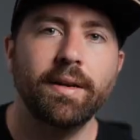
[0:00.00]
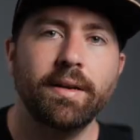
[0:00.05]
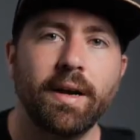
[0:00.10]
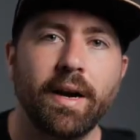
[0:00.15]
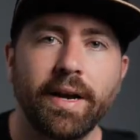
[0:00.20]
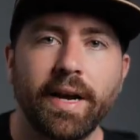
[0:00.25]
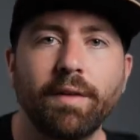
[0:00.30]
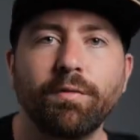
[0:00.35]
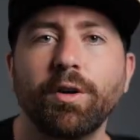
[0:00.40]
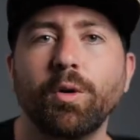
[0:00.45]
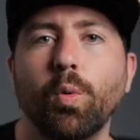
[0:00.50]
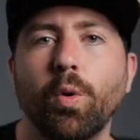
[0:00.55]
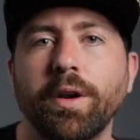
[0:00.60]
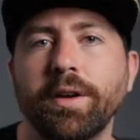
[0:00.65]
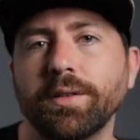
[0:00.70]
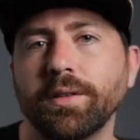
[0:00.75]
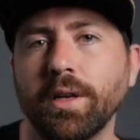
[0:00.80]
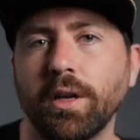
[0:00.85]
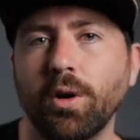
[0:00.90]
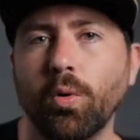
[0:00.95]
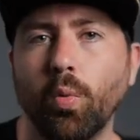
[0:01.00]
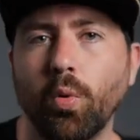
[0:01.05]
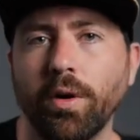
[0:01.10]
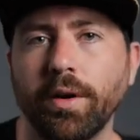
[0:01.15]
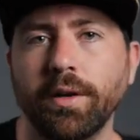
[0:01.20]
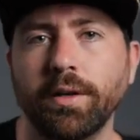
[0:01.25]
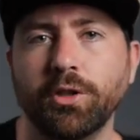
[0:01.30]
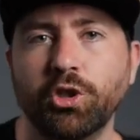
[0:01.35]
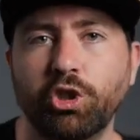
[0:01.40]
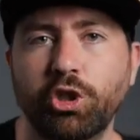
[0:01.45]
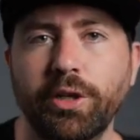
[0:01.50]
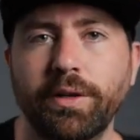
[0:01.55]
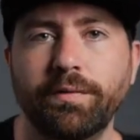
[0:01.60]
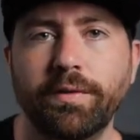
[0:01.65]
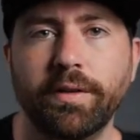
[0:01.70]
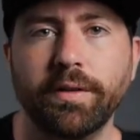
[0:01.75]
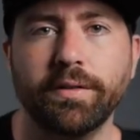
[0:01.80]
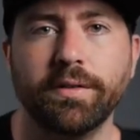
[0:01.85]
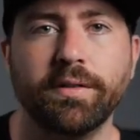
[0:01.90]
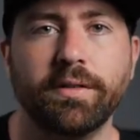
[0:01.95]
Not everyone is gonna wanna
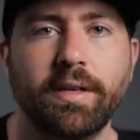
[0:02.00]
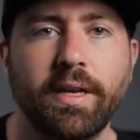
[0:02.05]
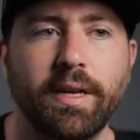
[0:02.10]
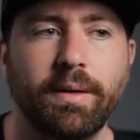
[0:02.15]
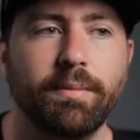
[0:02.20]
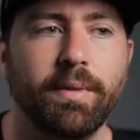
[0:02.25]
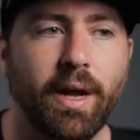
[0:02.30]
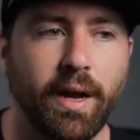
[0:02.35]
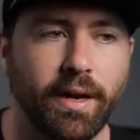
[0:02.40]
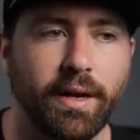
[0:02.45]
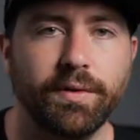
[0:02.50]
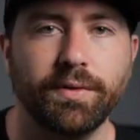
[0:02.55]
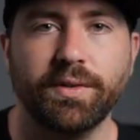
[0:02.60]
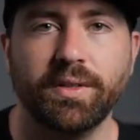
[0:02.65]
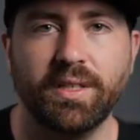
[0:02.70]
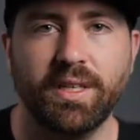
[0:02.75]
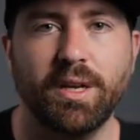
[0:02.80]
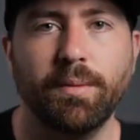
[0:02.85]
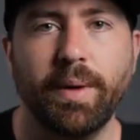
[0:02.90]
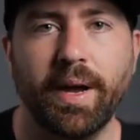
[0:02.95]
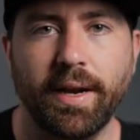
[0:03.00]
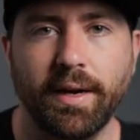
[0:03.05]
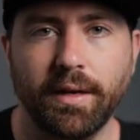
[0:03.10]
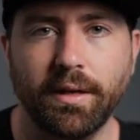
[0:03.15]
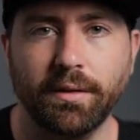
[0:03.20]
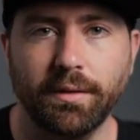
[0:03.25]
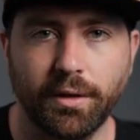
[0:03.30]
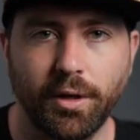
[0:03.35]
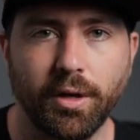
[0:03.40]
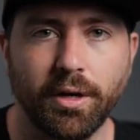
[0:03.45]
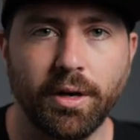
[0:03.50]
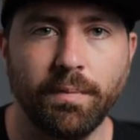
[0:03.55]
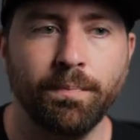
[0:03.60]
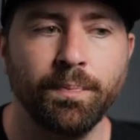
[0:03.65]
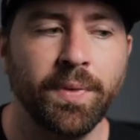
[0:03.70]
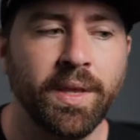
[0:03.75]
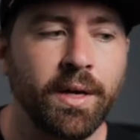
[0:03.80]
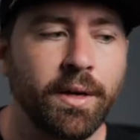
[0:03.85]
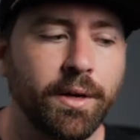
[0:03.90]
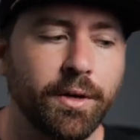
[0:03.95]
achieve the same kind of cinematic look.
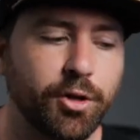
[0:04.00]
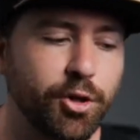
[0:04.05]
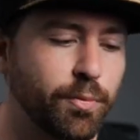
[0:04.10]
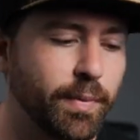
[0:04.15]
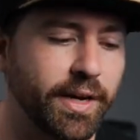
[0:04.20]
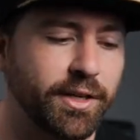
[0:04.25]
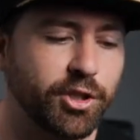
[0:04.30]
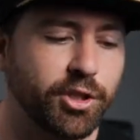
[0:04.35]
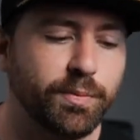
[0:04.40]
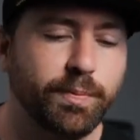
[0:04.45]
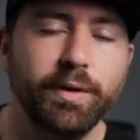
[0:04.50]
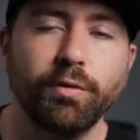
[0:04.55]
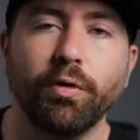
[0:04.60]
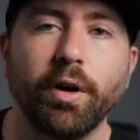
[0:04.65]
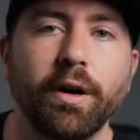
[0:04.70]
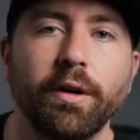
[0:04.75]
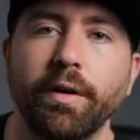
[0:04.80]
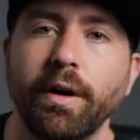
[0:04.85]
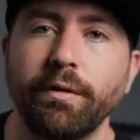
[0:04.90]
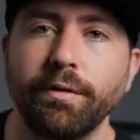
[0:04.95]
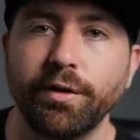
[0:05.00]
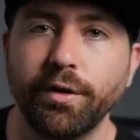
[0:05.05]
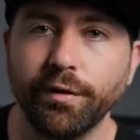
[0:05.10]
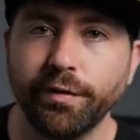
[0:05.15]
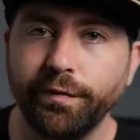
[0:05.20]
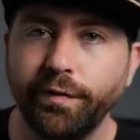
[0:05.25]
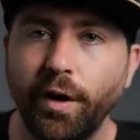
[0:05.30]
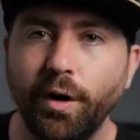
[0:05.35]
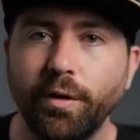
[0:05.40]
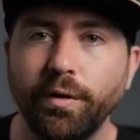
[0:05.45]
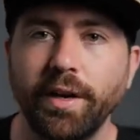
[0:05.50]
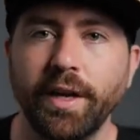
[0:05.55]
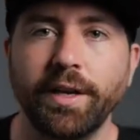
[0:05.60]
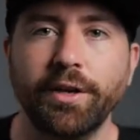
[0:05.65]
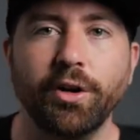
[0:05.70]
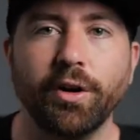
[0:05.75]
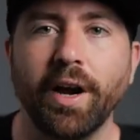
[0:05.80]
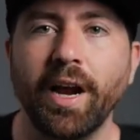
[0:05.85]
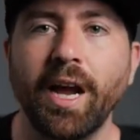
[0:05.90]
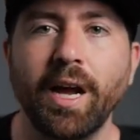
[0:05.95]
You might just be running around with your phone and
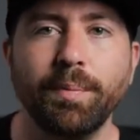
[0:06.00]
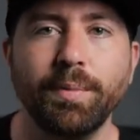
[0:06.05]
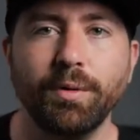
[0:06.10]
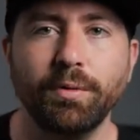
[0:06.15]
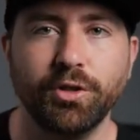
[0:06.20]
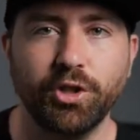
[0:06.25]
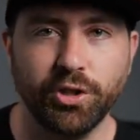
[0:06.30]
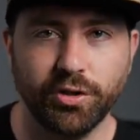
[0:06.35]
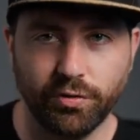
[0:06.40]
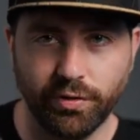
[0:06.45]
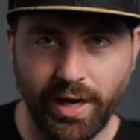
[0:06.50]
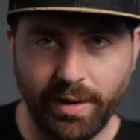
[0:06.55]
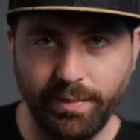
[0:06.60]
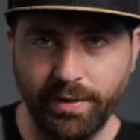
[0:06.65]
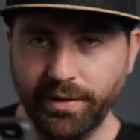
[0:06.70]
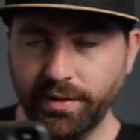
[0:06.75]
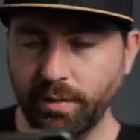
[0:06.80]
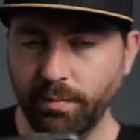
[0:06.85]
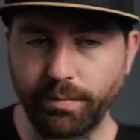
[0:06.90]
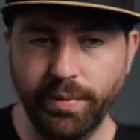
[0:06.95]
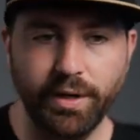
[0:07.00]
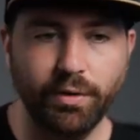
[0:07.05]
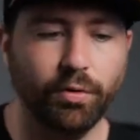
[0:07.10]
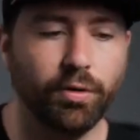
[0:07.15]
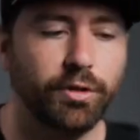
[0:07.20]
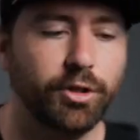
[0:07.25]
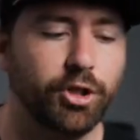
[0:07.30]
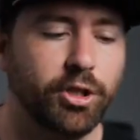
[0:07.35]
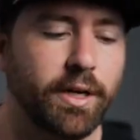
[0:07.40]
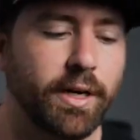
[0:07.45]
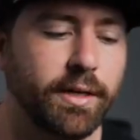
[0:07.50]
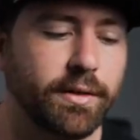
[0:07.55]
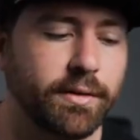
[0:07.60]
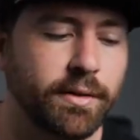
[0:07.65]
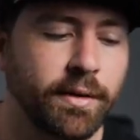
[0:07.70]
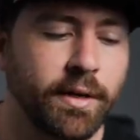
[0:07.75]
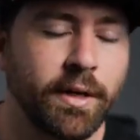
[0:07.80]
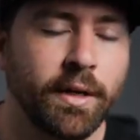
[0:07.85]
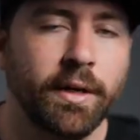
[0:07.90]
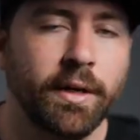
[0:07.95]
you're happy with just grabbing some B-roll shots.
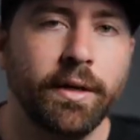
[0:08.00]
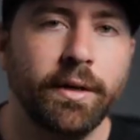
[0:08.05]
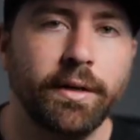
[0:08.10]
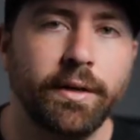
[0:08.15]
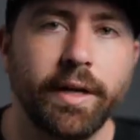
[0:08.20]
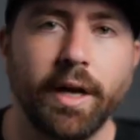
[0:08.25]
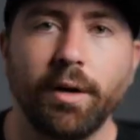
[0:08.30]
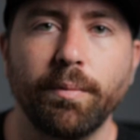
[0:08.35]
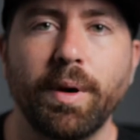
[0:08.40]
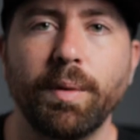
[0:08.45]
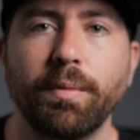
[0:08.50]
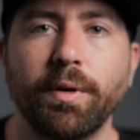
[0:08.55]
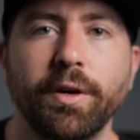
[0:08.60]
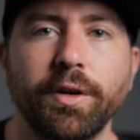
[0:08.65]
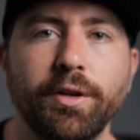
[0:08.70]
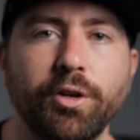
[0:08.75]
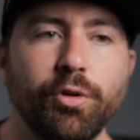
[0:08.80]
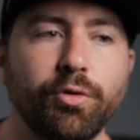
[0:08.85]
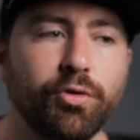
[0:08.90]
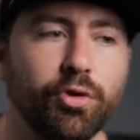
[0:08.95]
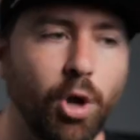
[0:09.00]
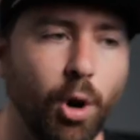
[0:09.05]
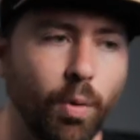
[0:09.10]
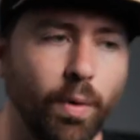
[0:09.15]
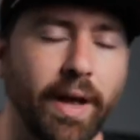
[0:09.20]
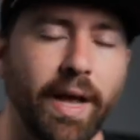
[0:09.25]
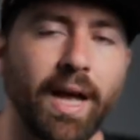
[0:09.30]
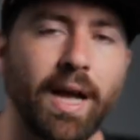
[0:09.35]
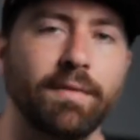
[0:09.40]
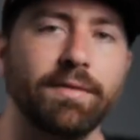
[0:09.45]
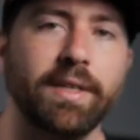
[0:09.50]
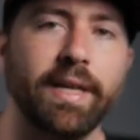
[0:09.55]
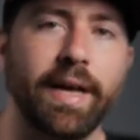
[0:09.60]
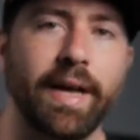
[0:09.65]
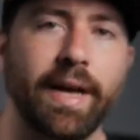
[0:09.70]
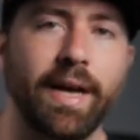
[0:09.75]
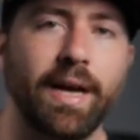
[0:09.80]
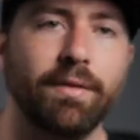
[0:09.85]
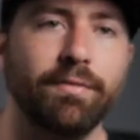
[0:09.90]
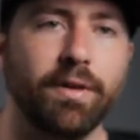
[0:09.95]
You gotta remember, you don't have to
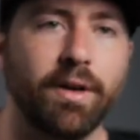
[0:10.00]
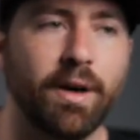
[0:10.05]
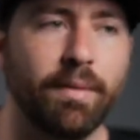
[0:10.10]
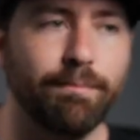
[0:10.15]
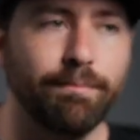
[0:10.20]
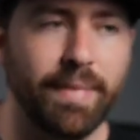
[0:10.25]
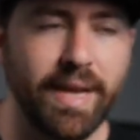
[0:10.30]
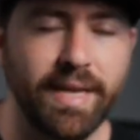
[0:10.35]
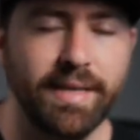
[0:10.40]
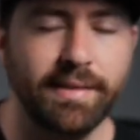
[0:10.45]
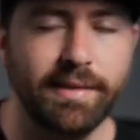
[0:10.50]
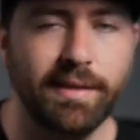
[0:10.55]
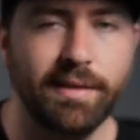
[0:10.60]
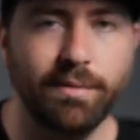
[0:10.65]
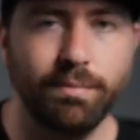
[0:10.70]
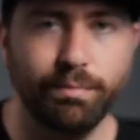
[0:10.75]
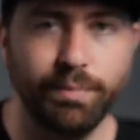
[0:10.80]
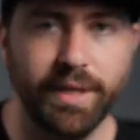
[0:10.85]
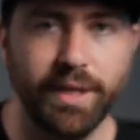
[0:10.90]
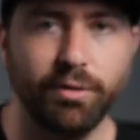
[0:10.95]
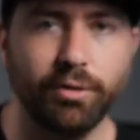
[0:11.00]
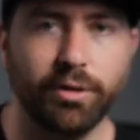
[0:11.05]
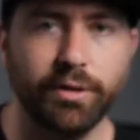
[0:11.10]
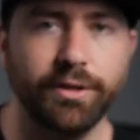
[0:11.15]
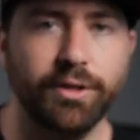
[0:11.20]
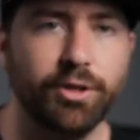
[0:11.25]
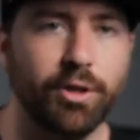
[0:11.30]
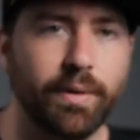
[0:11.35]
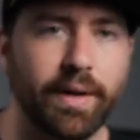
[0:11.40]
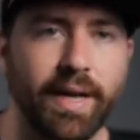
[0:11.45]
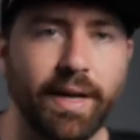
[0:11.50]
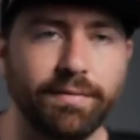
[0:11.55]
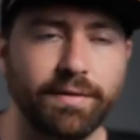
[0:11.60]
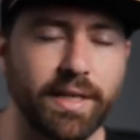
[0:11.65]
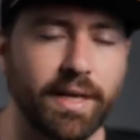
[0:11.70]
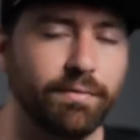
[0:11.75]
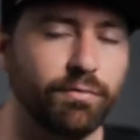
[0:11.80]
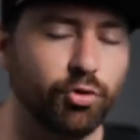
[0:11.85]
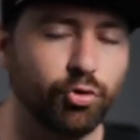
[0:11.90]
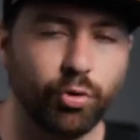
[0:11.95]
have amazing B-roll, you don't have to
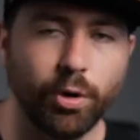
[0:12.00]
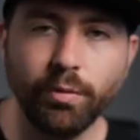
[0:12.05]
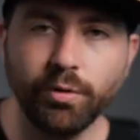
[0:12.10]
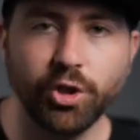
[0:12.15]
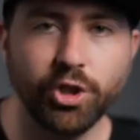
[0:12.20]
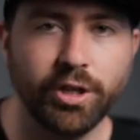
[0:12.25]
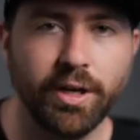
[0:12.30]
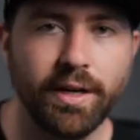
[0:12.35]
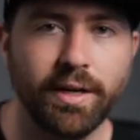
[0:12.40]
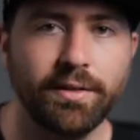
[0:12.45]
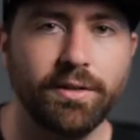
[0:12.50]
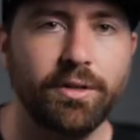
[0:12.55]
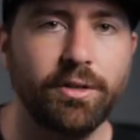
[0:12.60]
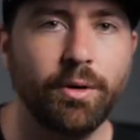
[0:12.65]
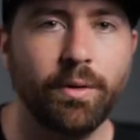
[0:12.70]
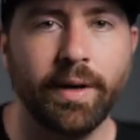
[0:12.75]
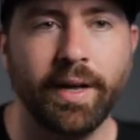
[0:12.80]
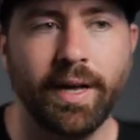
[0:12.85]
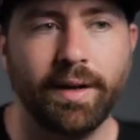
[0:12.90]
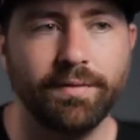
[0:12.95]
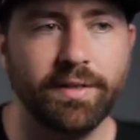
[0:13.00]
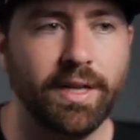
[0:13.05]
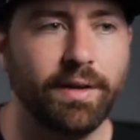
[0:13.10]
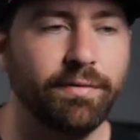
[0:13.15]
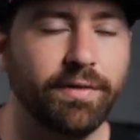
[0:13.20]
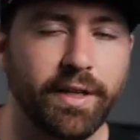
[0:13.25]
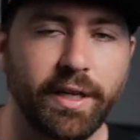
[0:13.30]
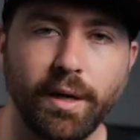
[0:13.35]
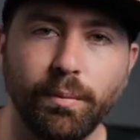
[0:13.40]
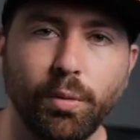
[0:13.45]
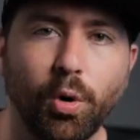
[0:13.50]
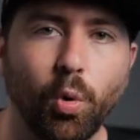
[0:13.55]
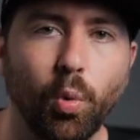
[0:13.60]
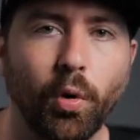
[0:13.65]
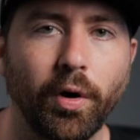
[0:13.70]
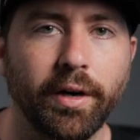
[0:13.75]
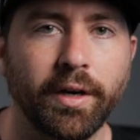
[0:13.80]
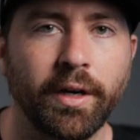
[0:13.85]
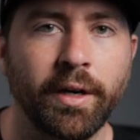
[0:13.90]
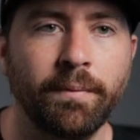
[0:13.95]
have drone shots, you don't have to have gimbal
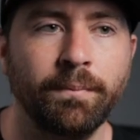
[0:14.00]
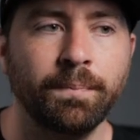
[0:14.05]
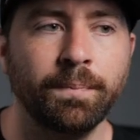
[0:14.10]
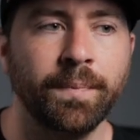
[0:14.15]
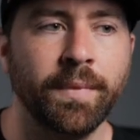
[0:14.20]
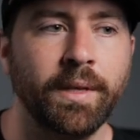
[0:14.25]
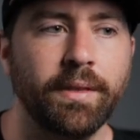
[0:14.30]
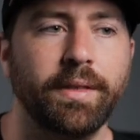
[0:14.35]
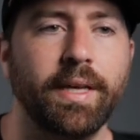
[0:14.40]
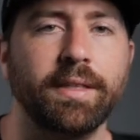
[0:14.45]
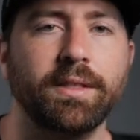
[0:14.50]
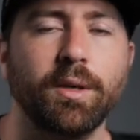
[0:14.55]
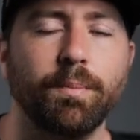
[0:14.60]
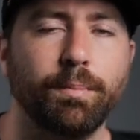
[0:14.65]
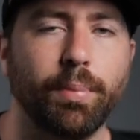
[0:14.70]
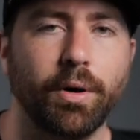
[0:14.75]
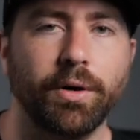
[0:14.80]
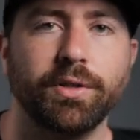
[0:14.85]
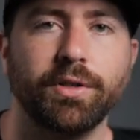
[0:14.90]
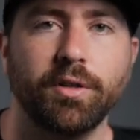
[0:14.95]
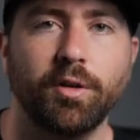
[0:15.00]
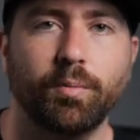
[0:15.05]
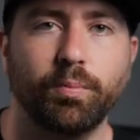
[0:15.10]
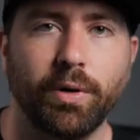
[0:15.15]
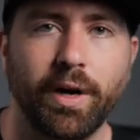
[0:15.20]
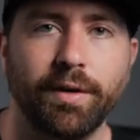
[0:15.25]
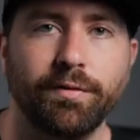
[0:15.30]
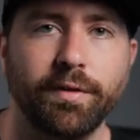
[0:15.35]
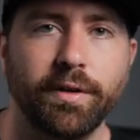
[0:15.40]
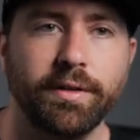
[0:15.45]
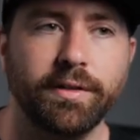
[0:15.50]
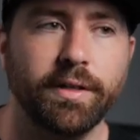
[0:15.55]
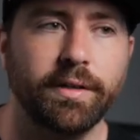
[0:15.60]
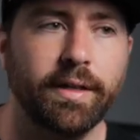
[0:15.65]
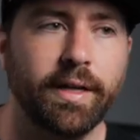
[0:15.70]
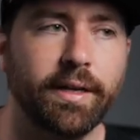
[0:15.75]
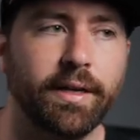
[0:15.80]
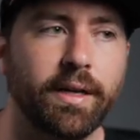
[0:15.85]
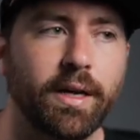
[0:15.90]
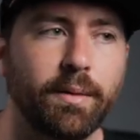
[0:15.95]
work. That's a personal preference and
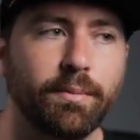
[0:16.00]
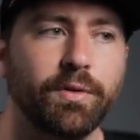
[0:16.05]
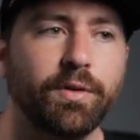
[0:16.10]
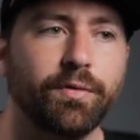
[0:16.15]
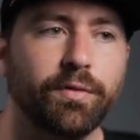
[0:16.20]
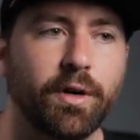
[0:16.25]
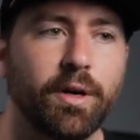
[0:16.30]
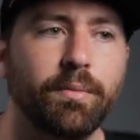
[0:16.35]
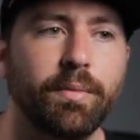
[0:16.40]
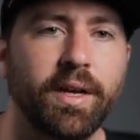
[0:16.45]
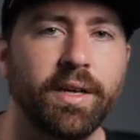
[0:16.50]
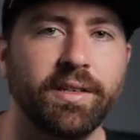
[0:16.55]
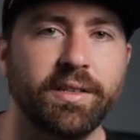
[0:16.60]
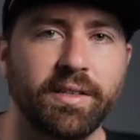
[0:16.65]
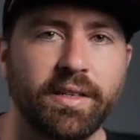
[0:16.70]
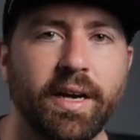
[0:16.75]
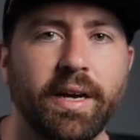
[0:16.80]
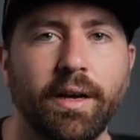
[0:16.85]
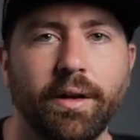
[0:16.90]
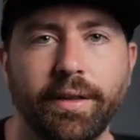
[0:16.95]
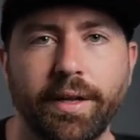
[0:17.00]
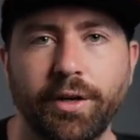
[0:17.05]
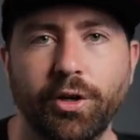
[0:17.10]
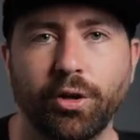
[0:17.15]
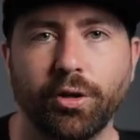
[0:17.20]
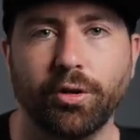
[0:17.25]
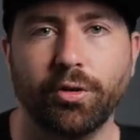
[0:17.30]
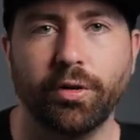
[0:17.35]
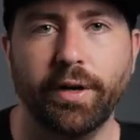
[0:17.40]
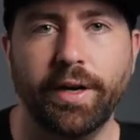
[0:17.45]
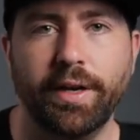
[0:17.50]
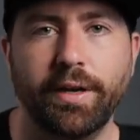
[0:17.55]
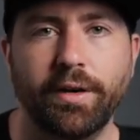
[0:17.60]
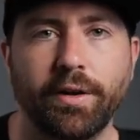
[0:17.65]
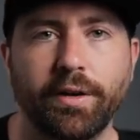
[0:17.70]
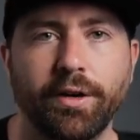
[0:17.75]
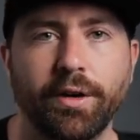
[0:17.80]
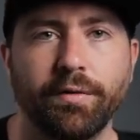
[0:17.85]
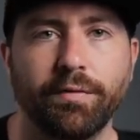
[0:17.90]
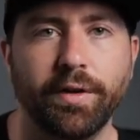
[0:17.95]
that comes from a style that you're creating
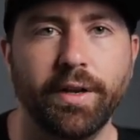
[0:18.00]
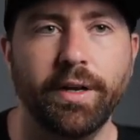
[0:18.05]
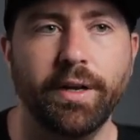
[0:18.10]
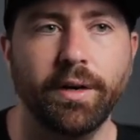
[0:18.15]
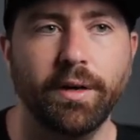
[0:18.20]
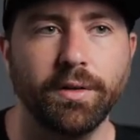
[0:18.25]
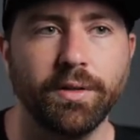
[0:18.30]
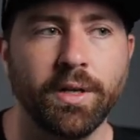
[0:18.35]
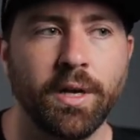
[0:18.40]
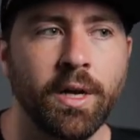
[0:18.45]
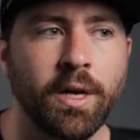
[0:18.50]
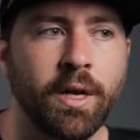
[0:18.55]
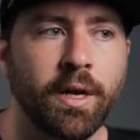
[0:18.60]
on your videos.